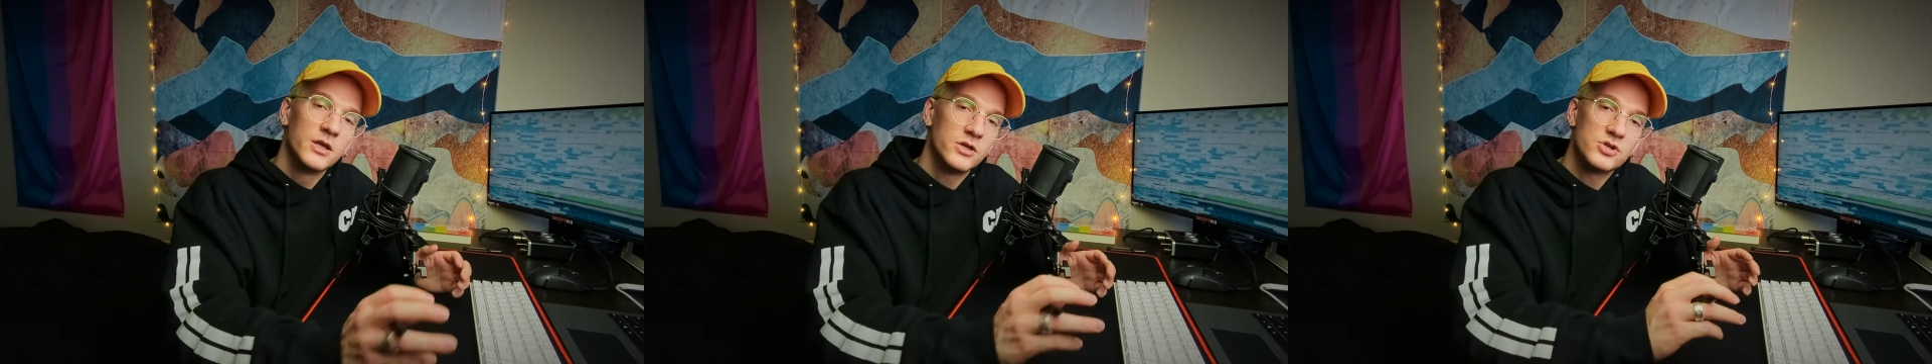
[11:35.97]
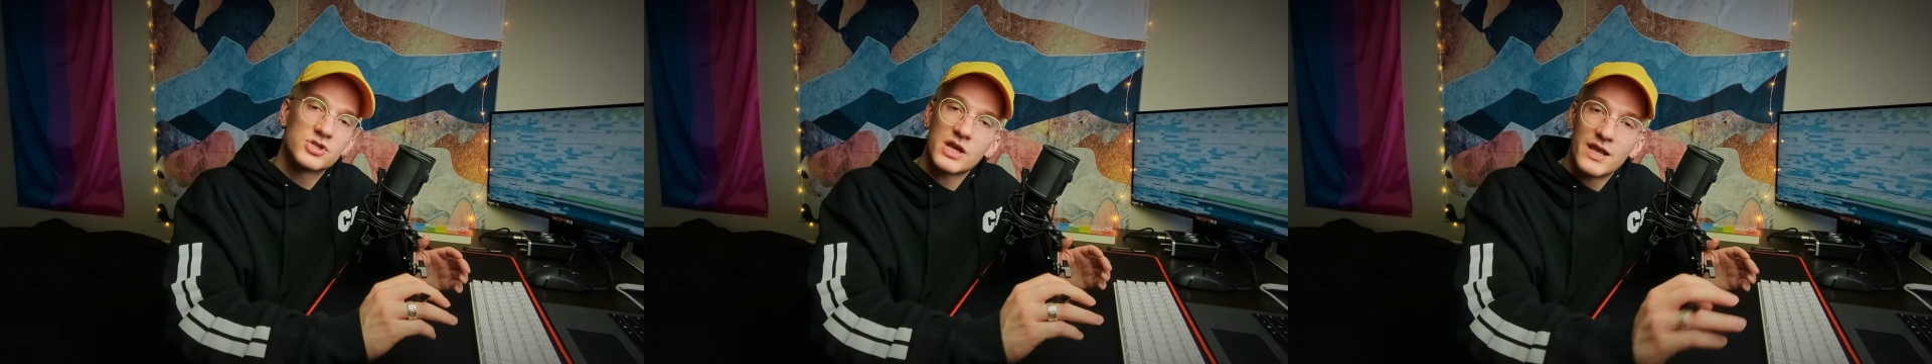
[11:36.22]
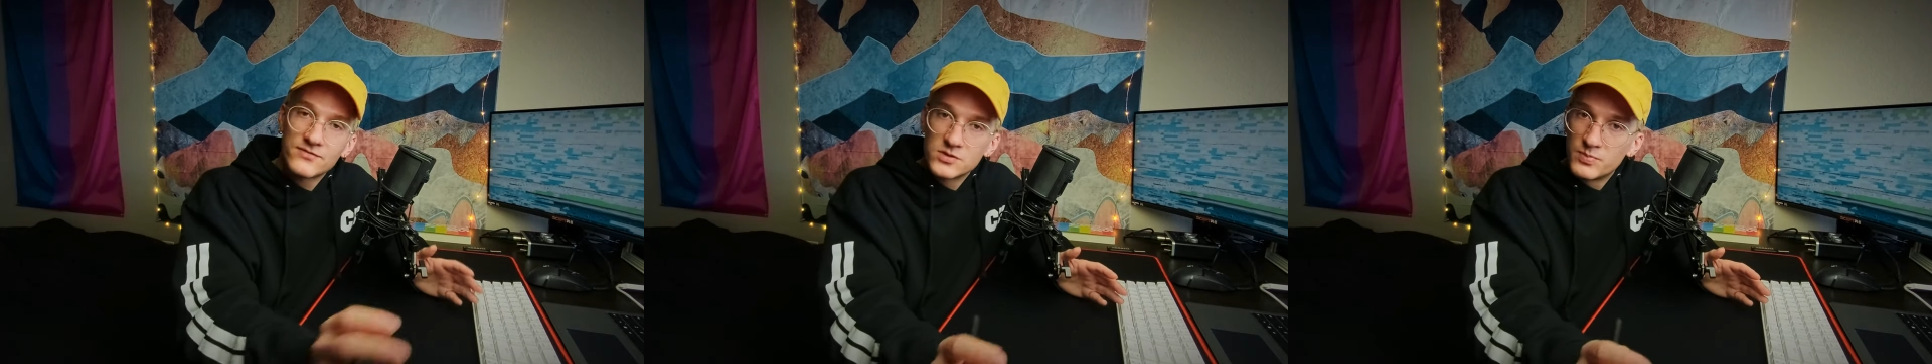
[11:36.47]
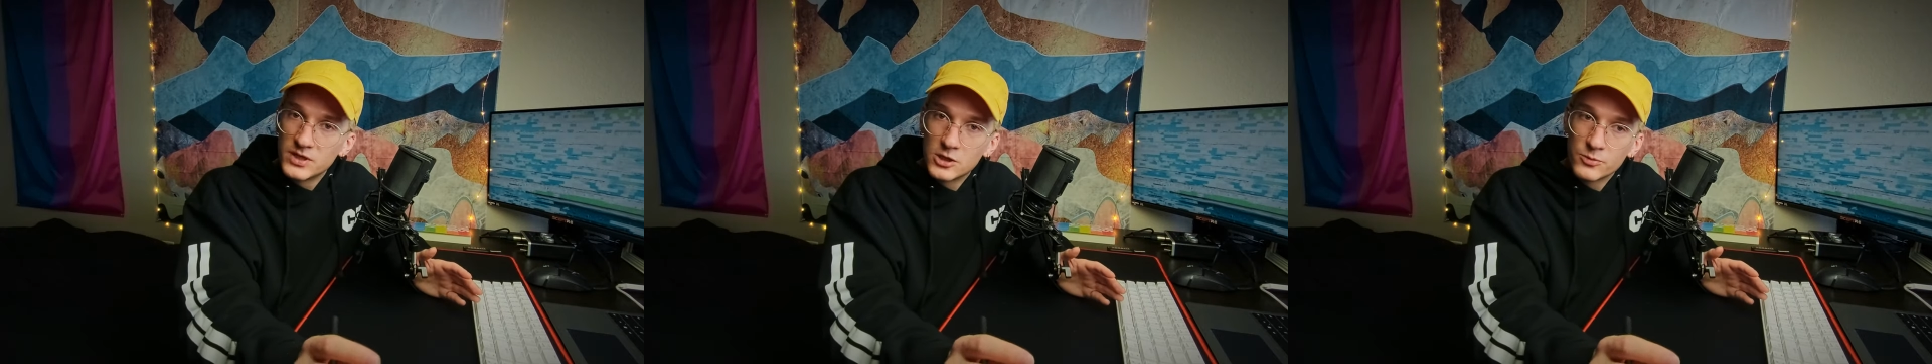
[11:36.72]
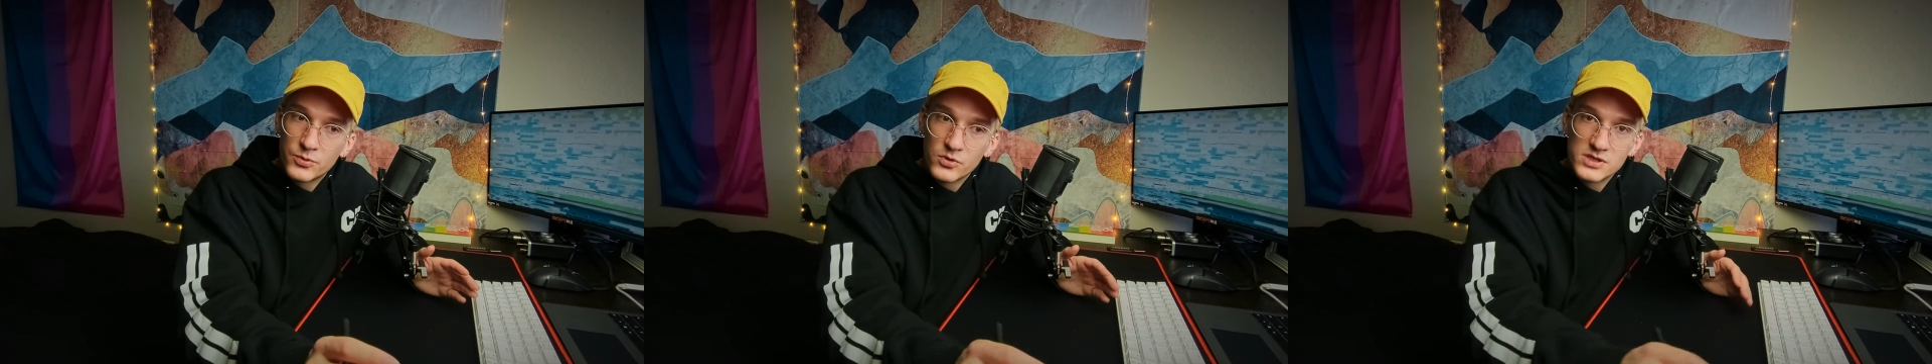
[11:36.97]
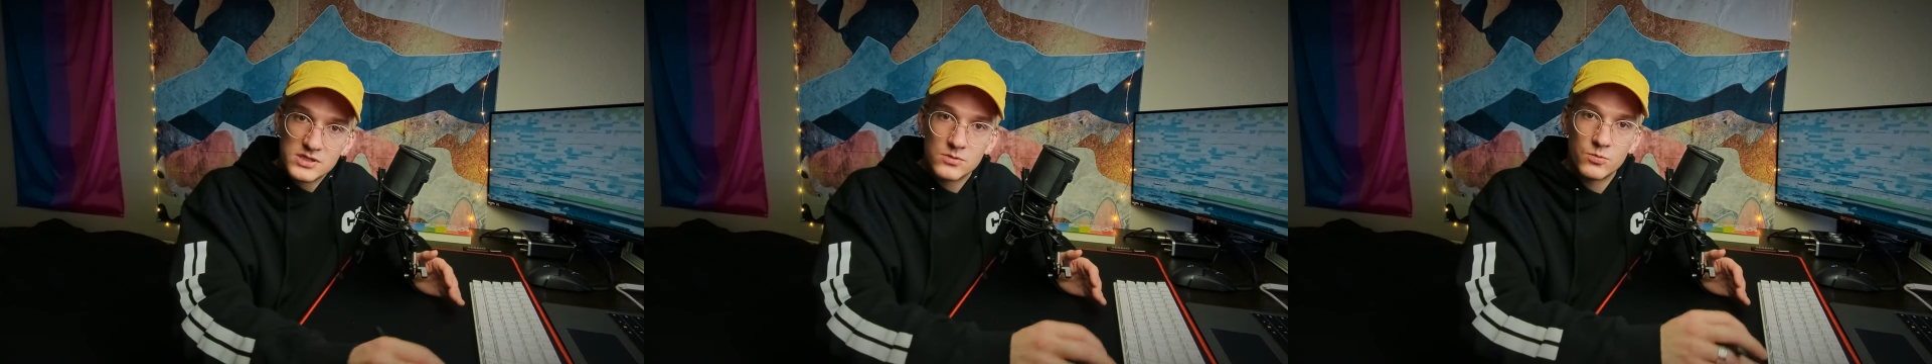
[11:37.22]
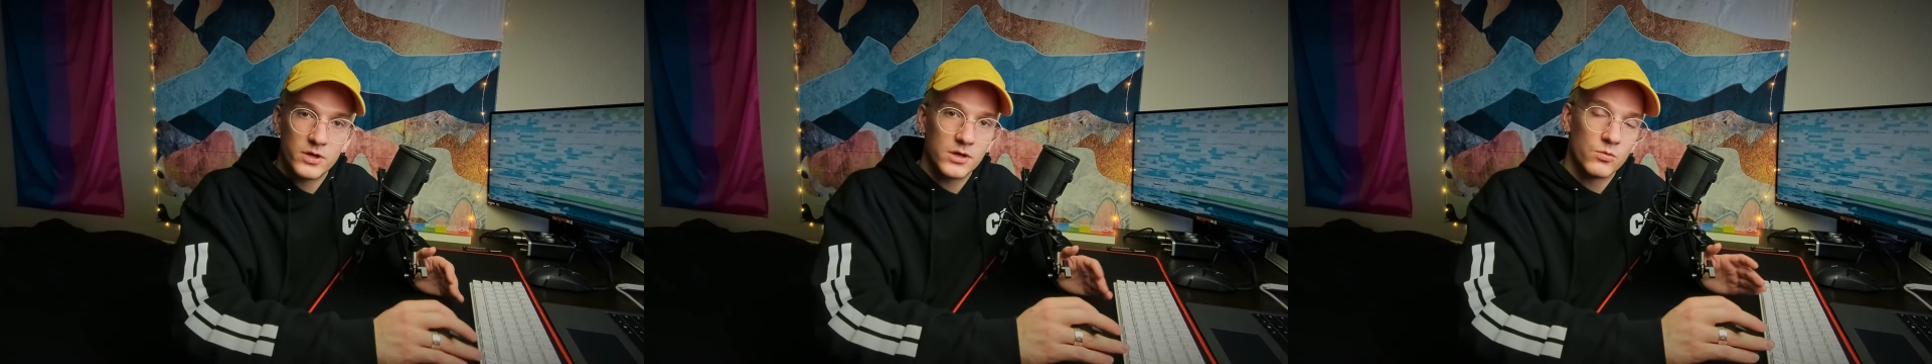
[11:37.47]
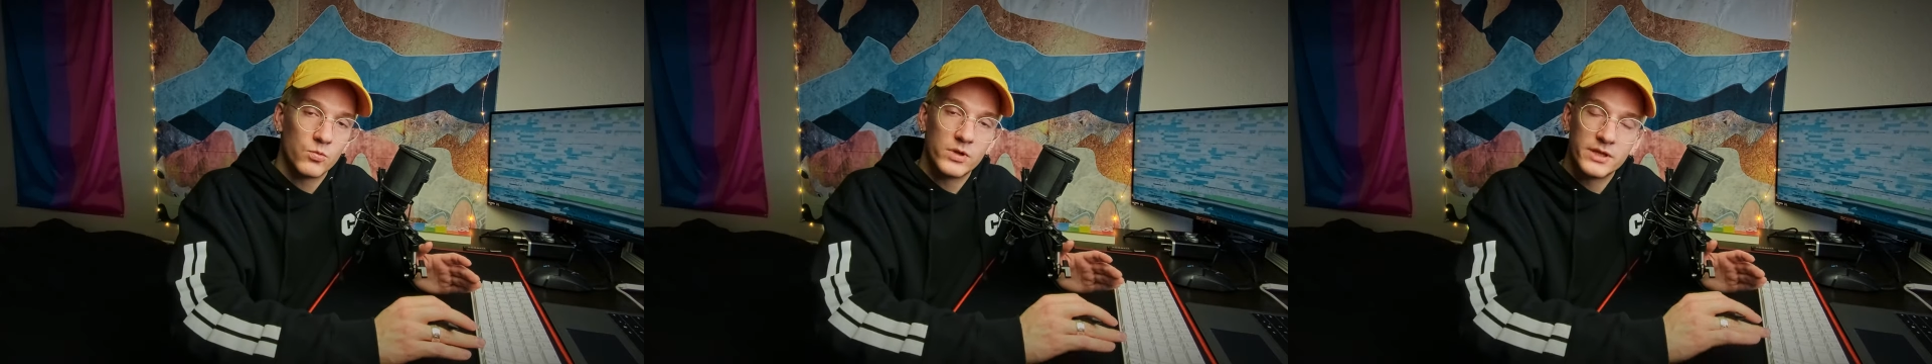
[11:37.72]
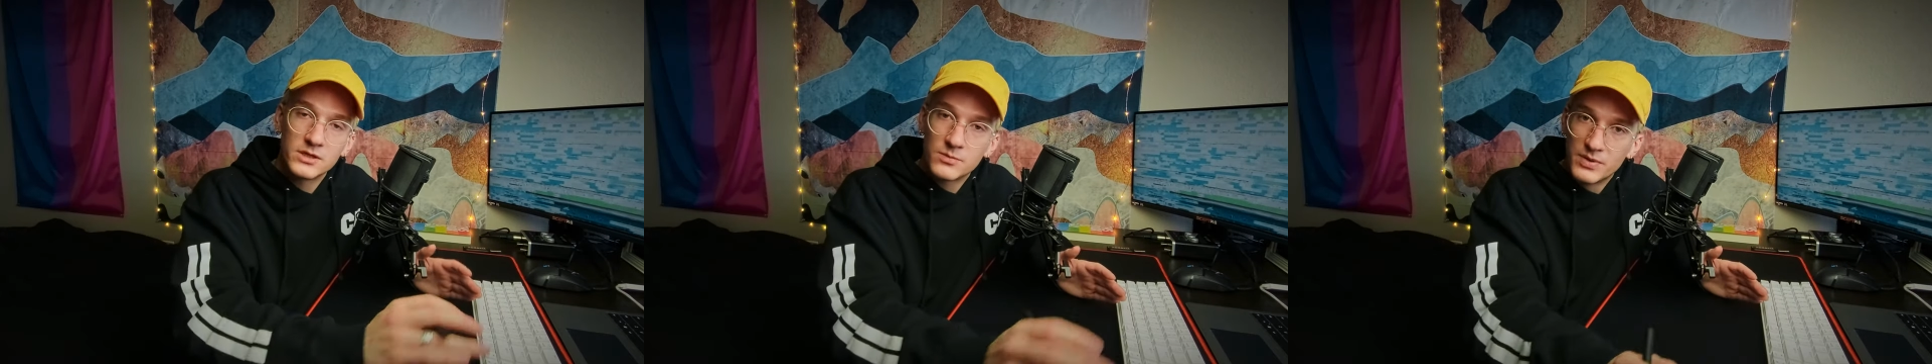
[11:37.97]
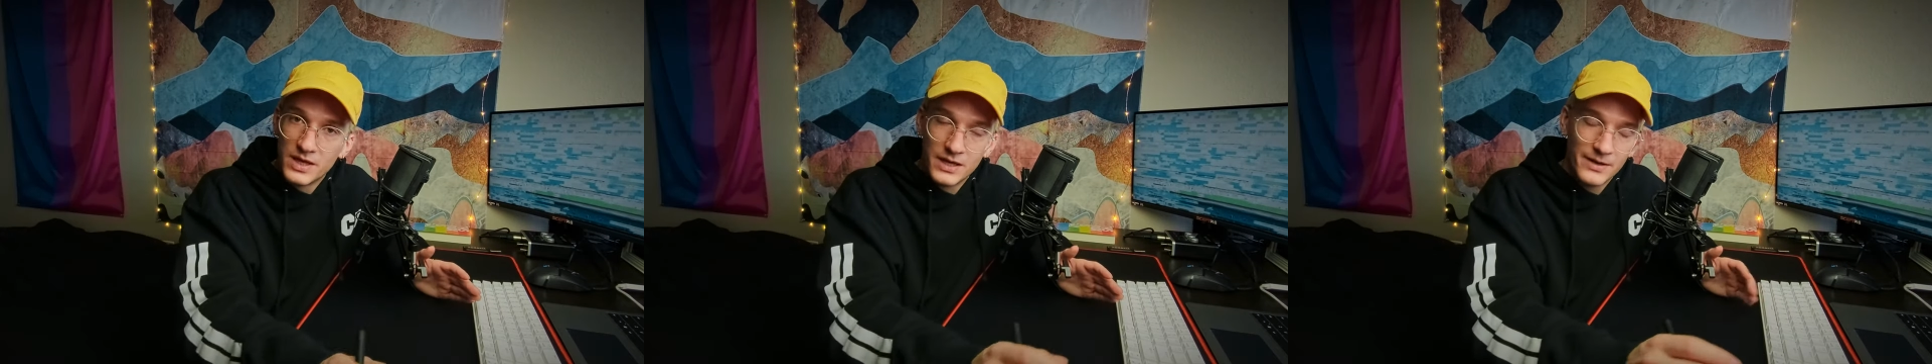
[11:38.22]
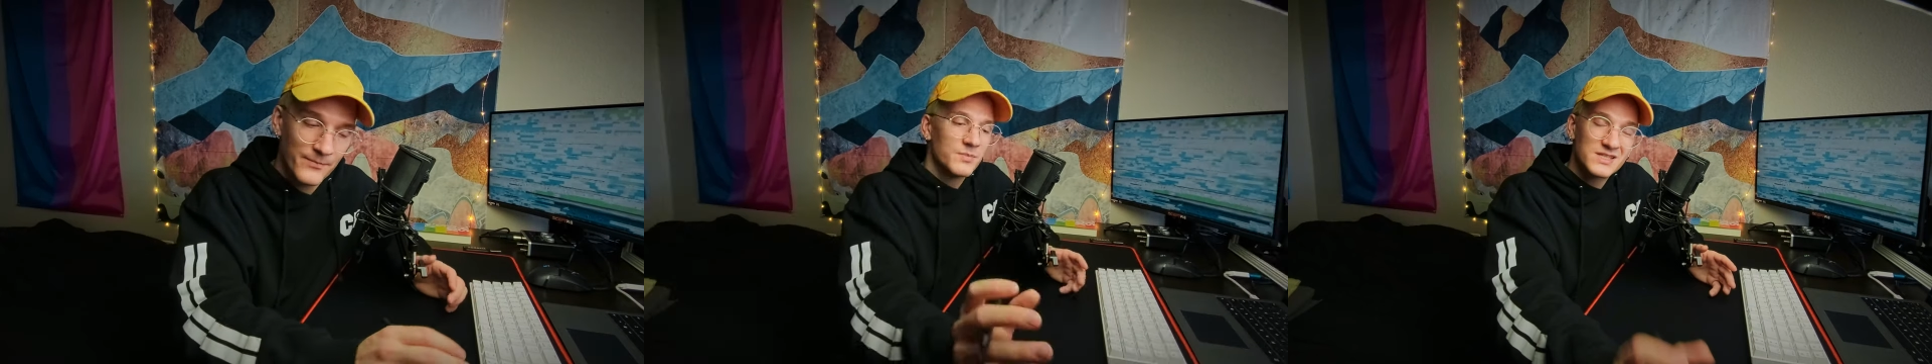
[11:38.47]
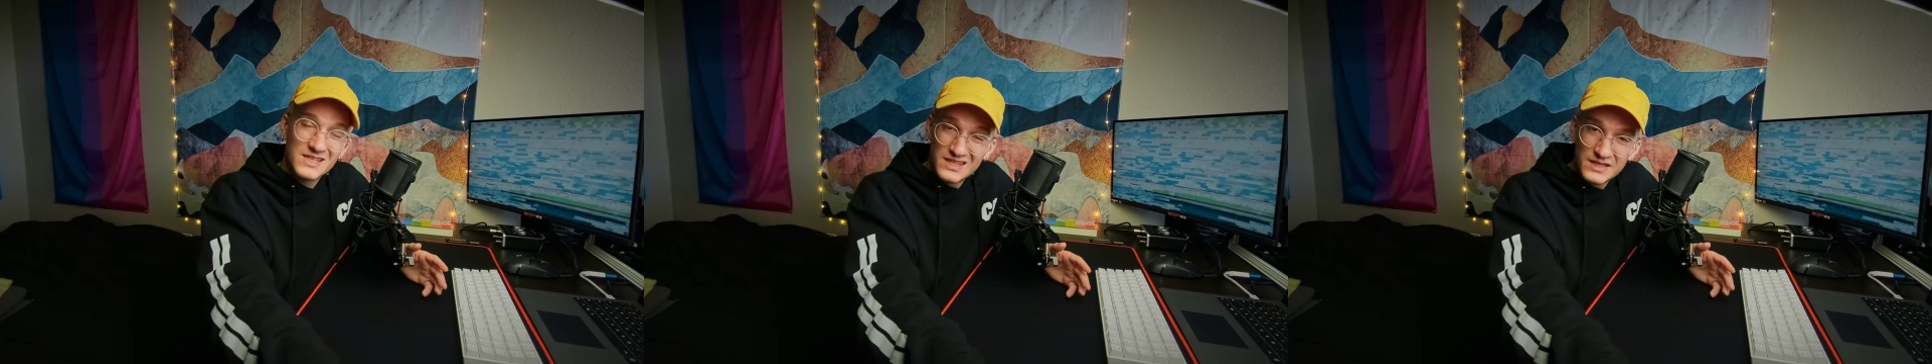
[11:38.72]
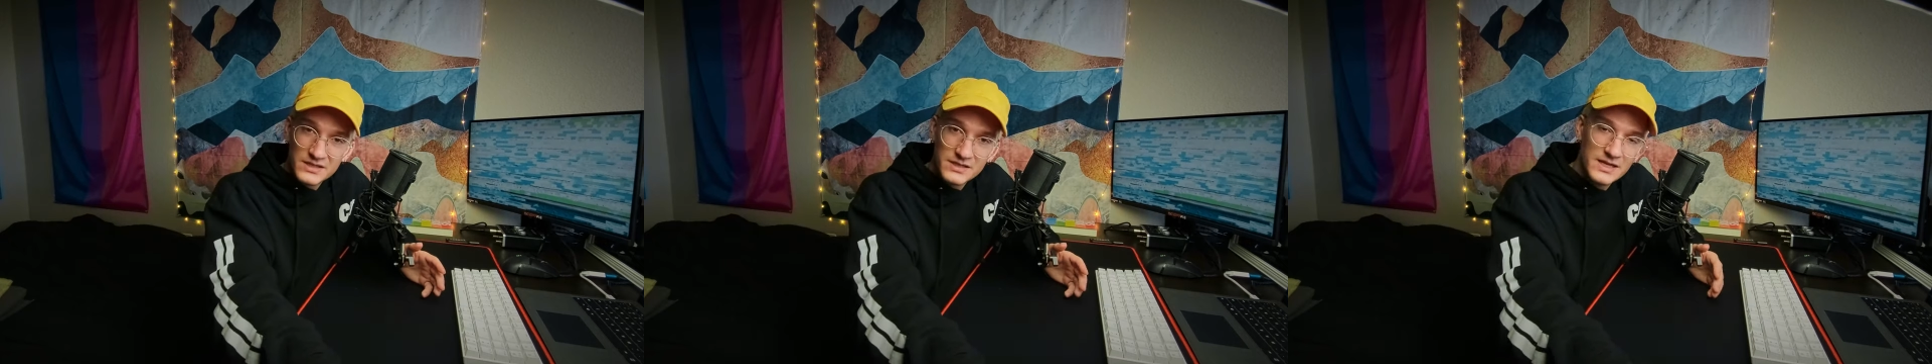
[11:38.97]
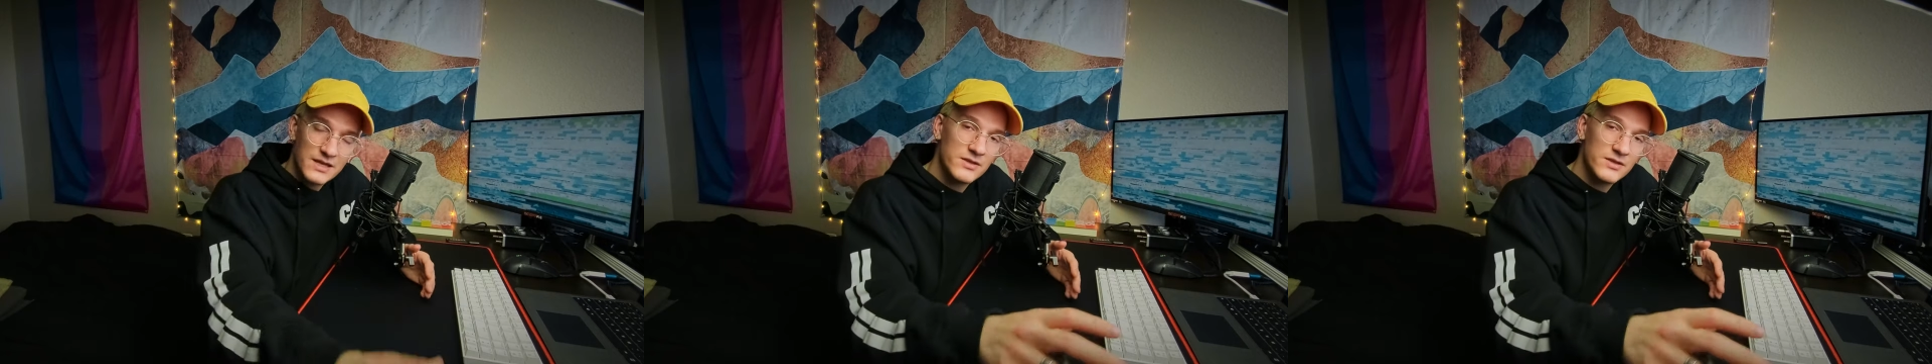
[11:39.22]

You just kind of have to pick your poison, what you're willing to pay, because at the end of the day,